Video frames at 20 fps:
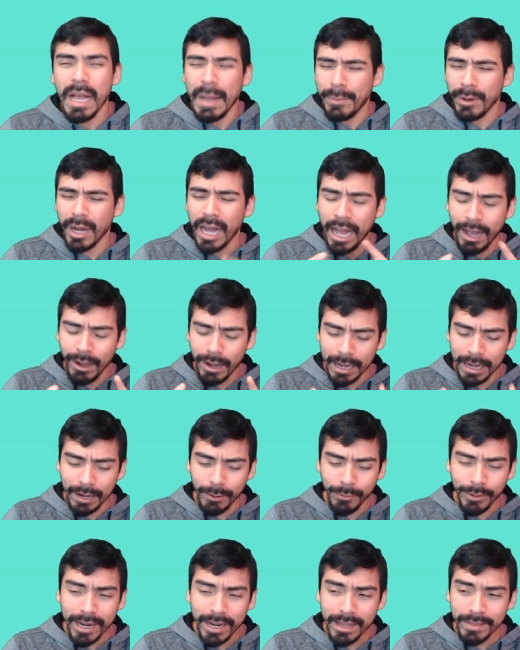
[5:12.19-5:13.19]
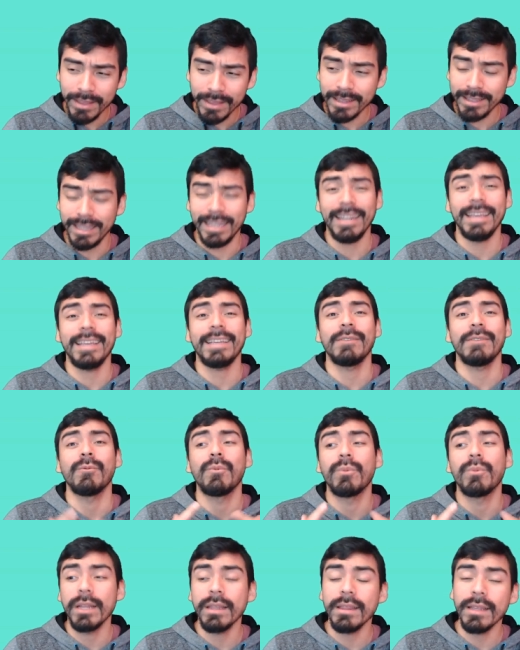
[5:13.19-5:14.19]
But how a way I think that it
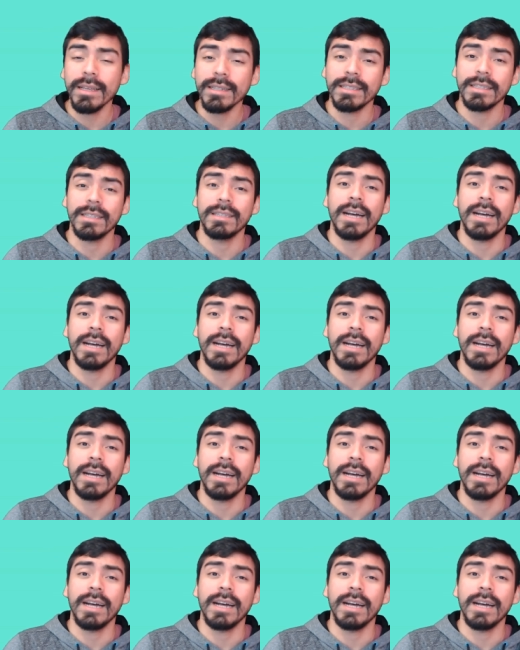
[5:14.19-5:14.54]
can win this